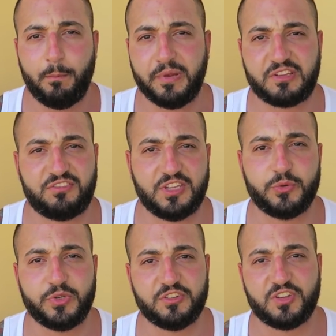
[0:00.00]
Big
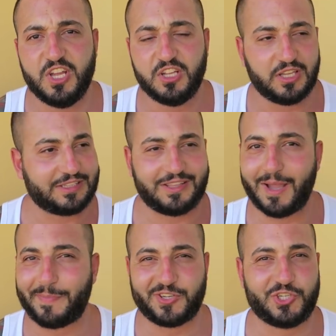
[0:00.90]
series, like
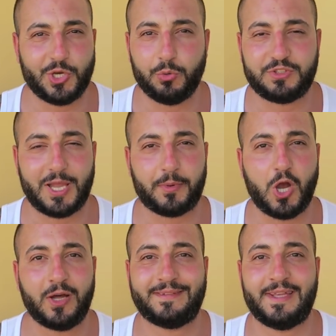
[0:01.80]
type of show, type
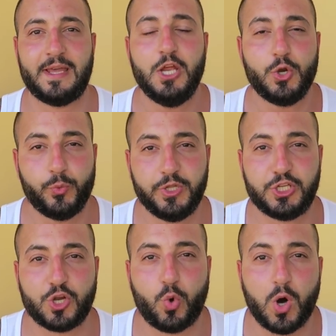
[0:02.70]
content,
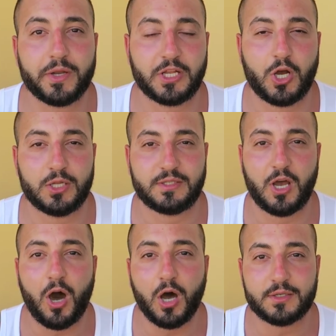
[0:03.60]
really good quality
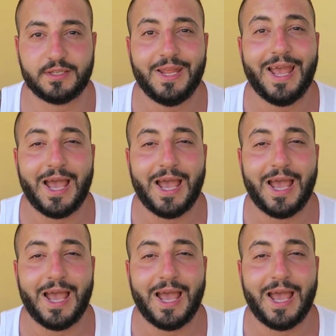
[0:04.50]
content, haunted,